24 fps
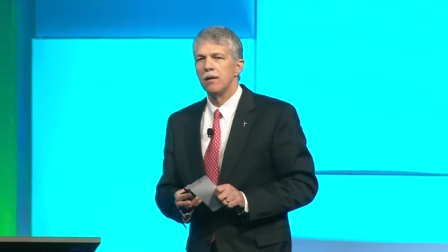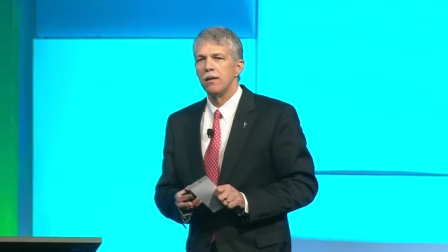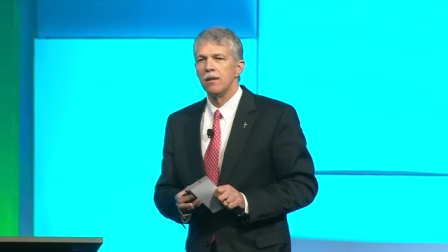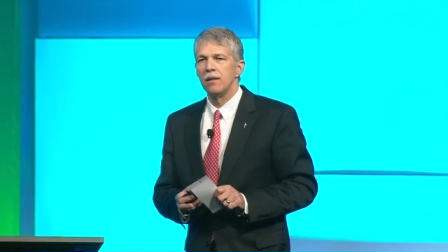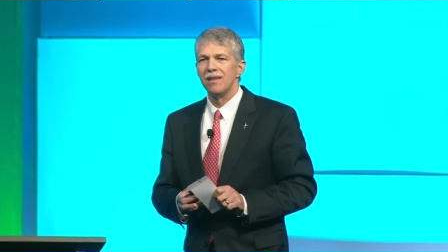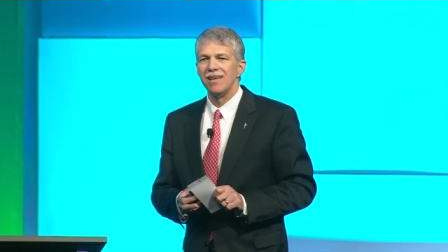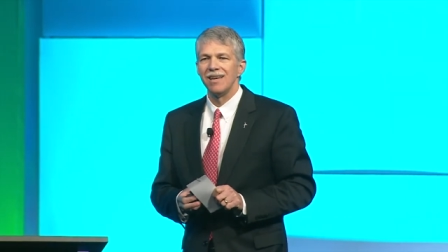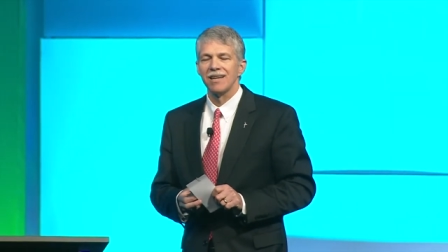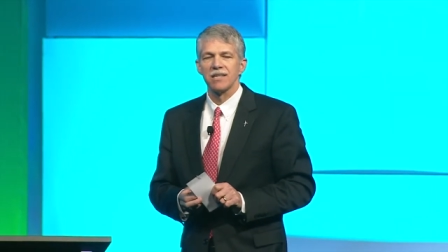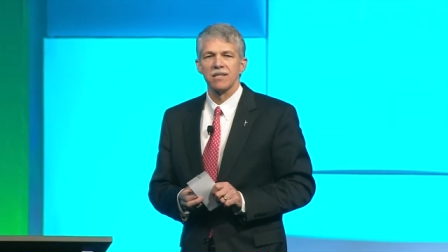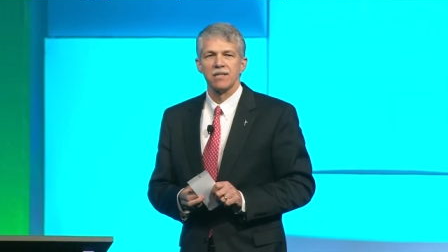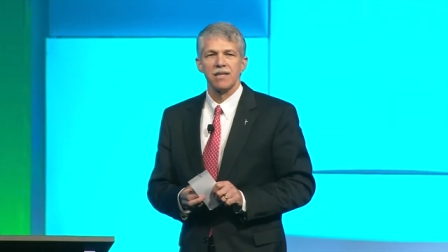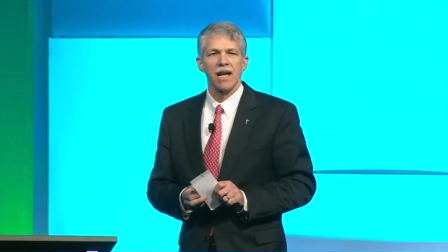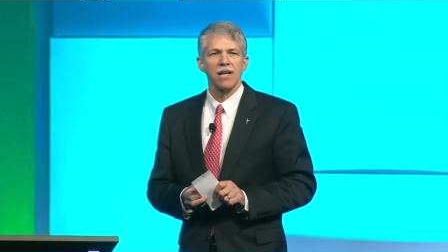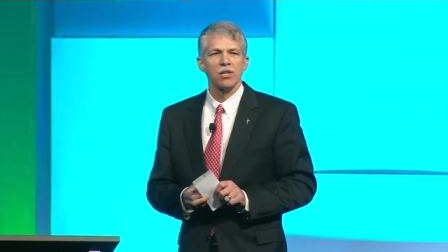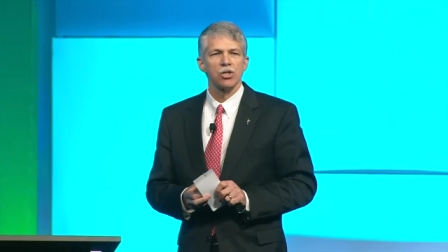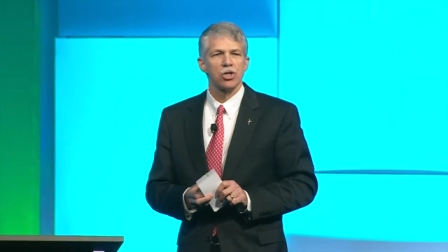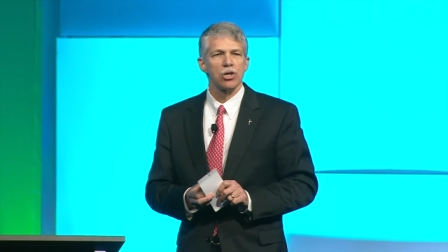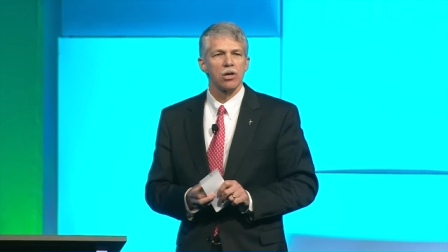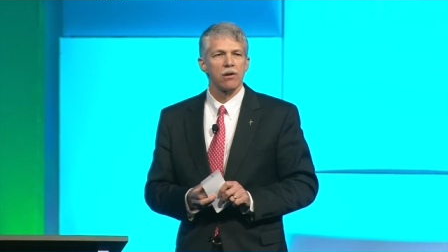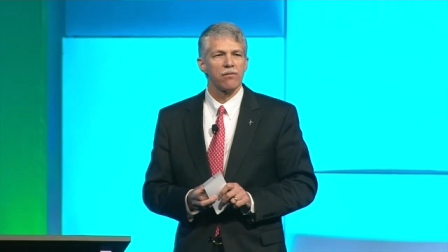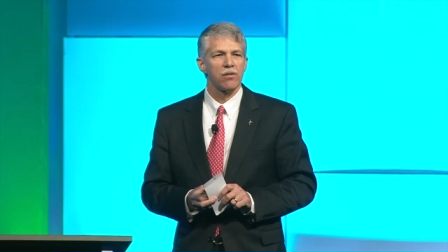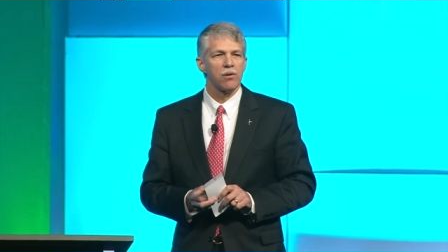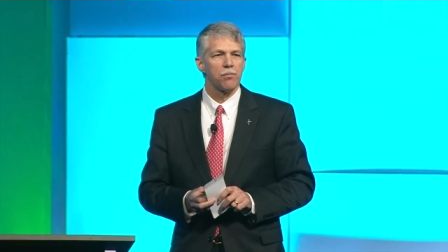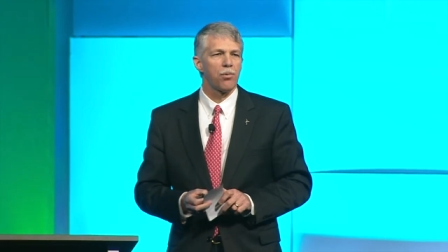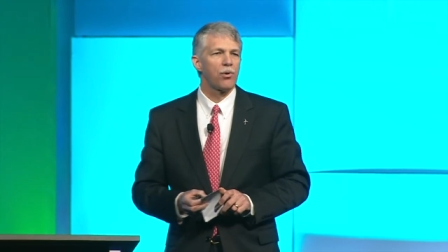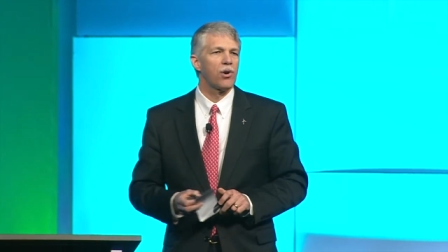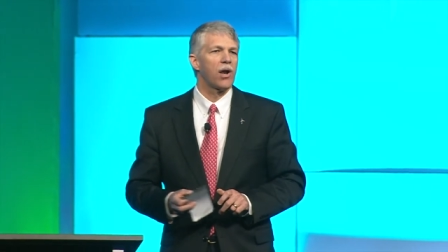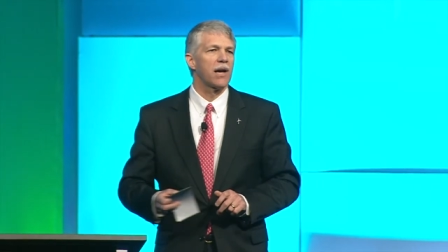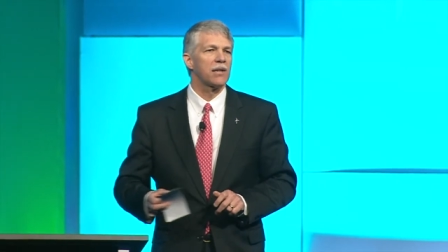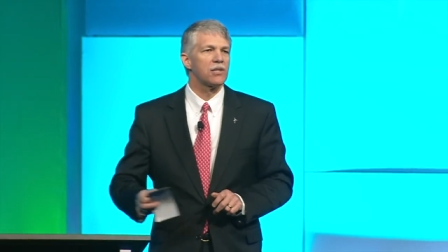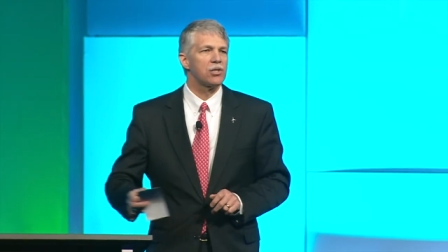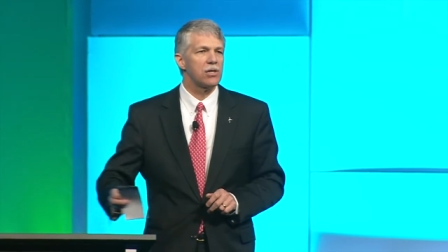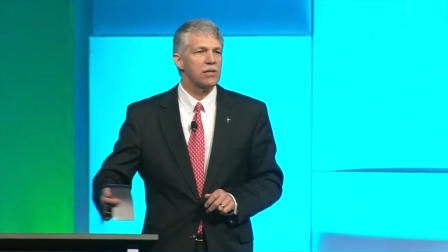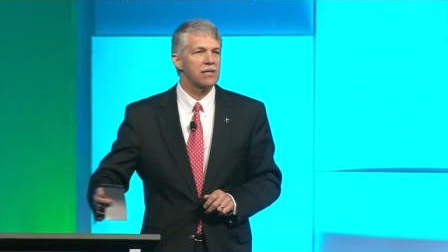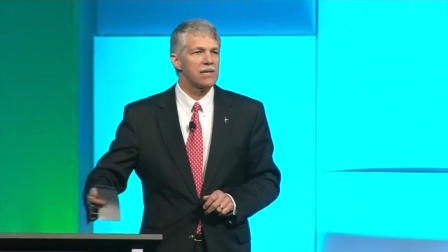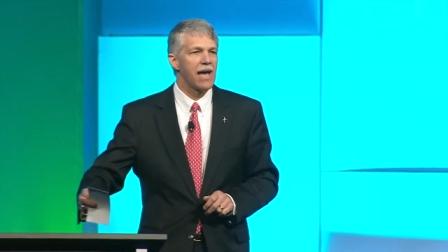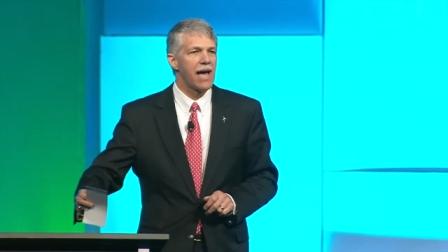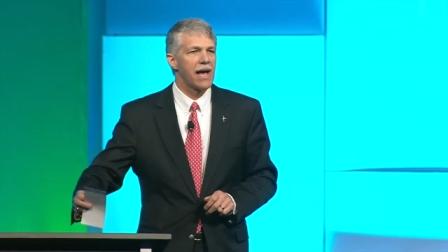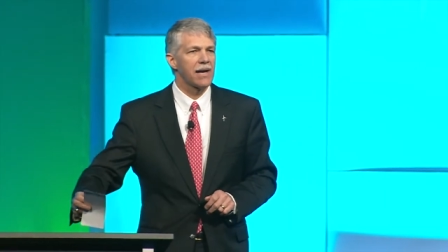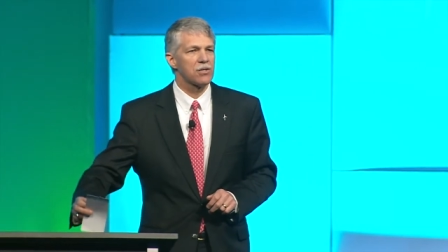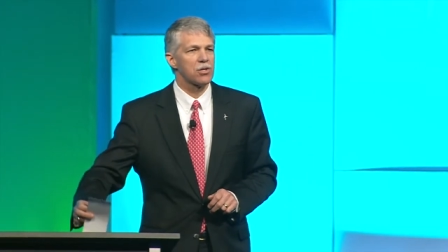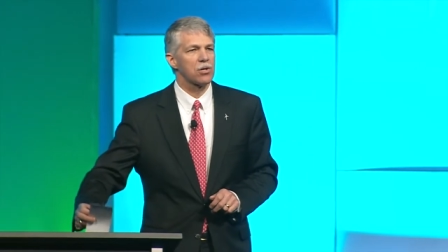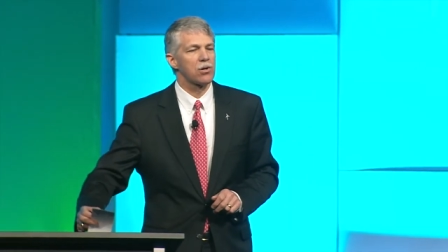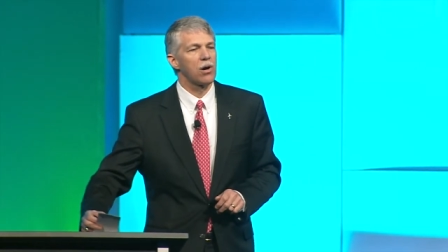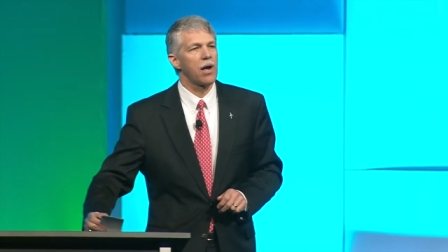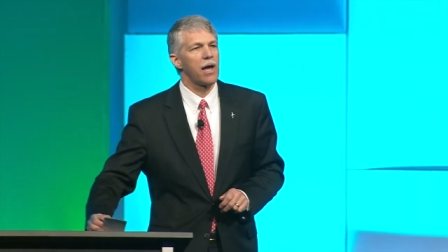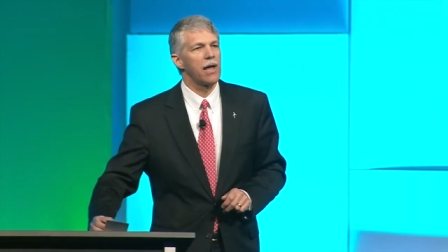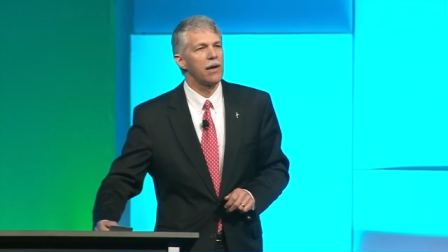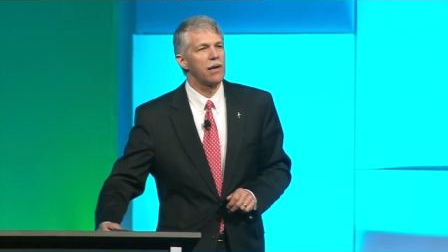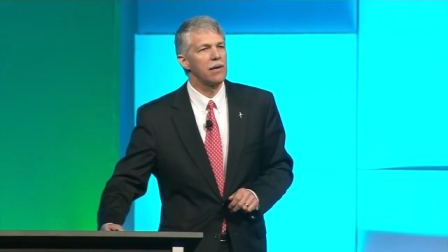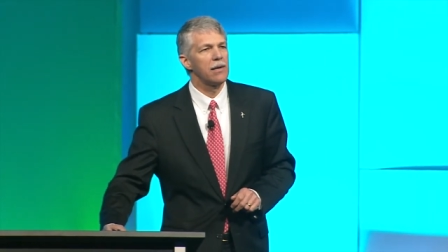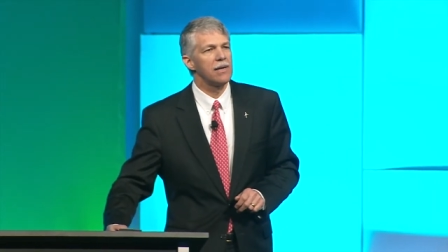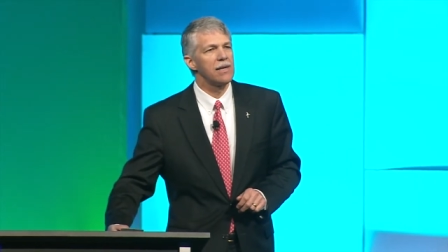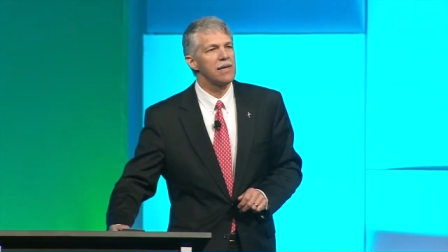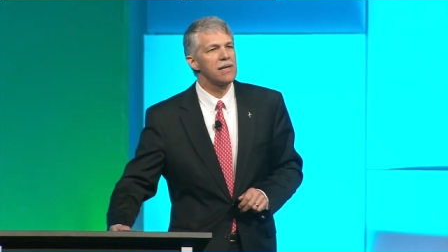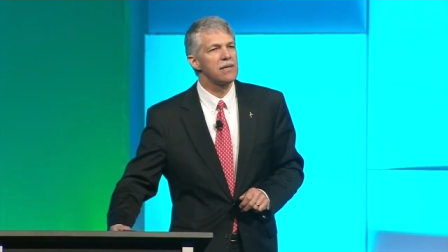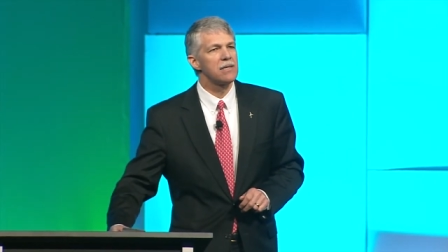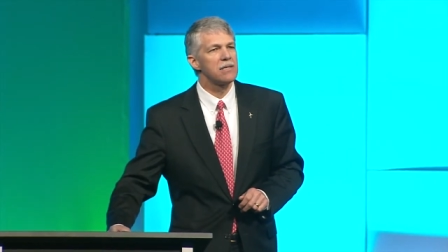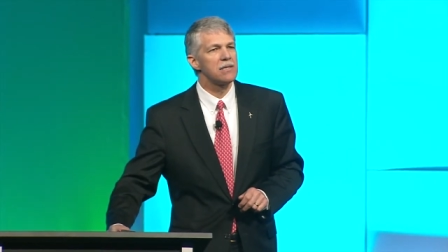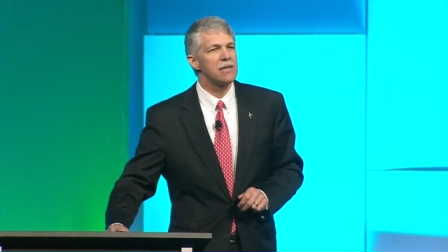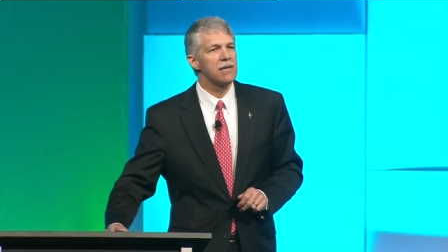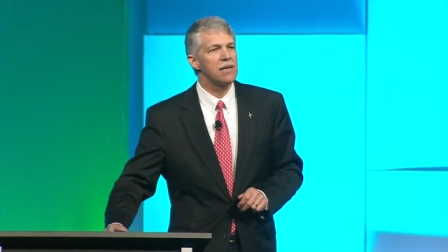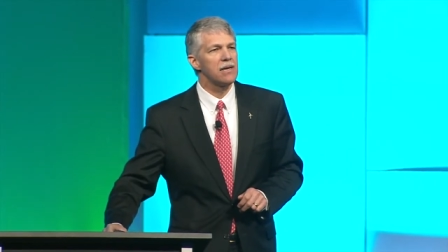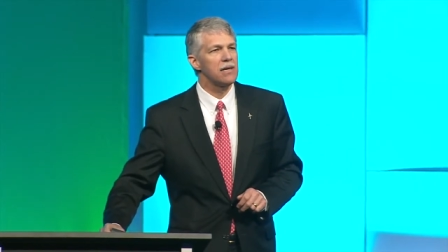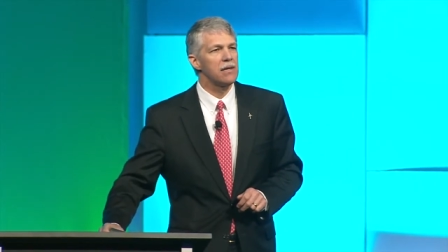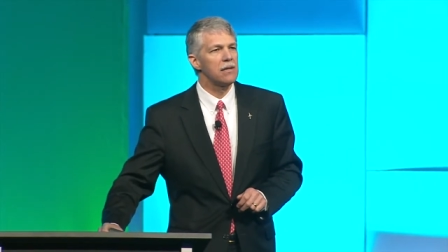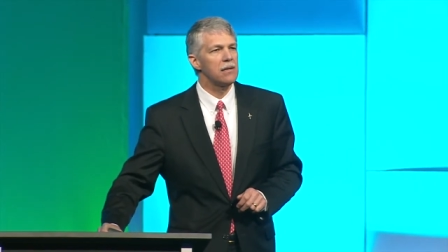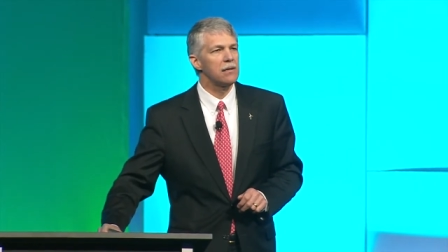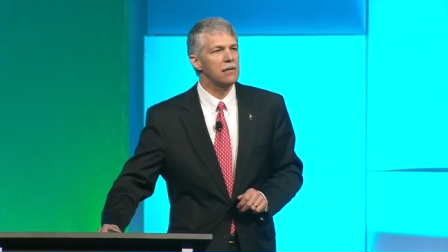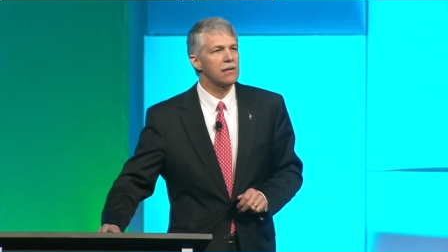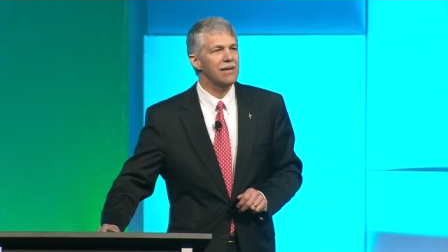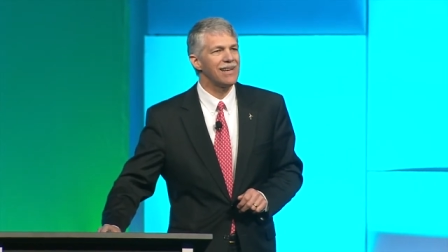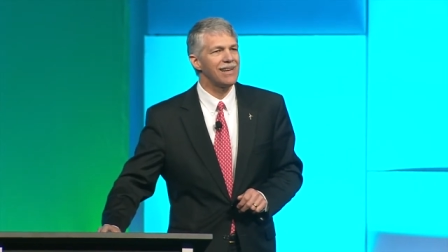The extension of the production tax credit is in